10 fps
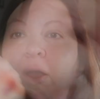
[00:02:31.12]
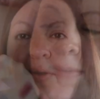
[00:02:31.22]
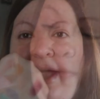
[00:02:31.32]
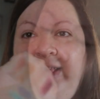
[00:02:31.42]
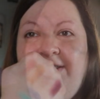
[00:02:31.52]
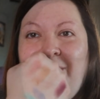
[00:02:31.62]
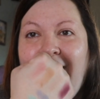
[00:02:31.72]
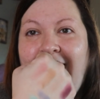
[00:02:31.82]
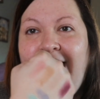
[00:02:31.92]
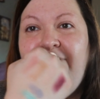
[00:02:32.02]
Okay, so I
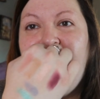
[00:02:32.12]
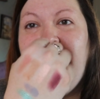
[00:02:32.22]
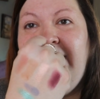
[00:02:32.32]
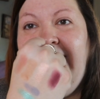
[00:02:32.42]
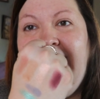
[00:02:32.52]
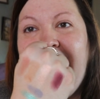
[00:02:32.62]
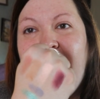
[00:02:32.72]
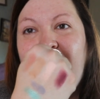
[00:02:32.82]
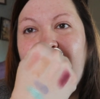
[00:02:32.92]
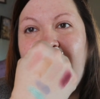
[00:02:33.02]
have a plan
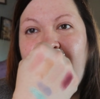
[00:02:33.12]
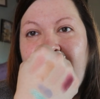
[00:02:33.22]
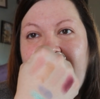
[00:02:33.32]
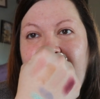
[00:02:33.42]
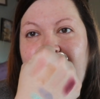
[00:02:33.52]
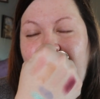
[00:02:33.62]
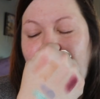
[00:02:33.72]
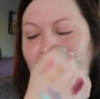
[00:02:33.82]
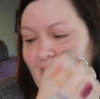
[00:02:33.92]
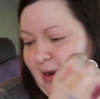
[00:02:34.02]
of what I'm going to do
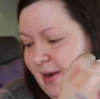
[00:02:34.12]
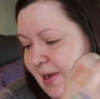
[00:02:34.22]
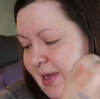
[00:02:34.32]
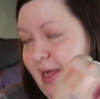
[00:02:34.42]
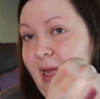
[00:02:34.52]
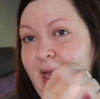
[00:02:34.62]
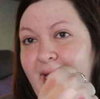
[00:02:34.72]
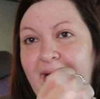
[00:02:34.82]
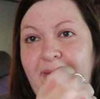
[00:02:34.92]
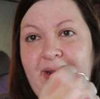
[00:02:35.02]
here,
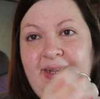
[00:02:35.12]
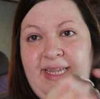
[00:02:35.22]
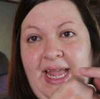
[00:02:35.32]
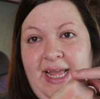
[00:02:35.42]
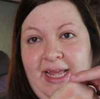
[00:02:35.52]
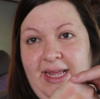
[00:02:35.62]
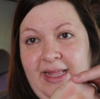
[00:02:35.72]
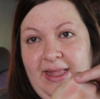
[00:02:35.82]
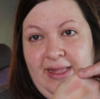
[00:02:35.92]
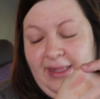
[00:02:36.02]
and I'm going to take,
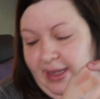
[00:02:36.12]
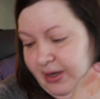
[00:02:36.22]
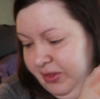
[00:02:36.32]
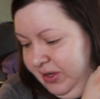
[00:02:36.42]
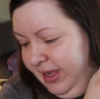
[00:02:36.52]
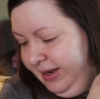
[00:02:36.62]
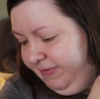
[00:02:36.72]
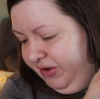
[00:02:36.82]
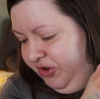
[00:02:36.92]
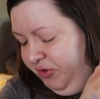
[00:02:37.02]
you know, the kind
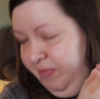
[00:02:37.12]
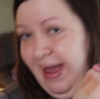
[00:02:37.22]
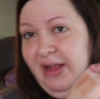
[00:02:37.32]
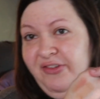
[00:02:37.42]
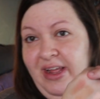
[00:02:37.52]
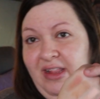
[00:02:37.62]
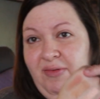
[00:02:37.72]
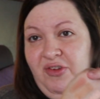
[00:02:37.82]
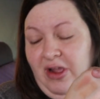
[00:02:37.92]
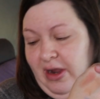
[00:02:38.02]
of the two matte shades,
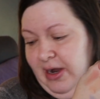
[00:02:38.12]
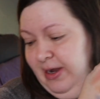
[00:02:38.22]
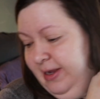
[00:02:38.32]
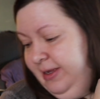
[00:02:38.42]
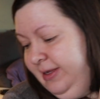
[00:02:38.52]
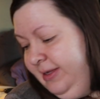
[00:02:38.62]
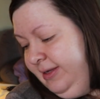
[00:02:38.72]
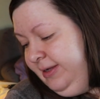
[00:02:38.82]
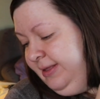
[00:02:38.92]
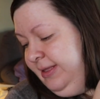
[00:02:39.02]
which are
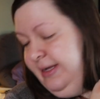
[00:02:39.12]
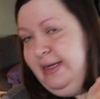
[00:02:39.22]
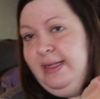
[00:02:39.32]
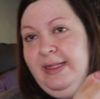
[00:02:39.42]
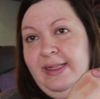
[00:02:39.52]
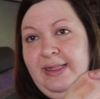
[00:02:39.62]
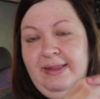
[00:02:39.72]
the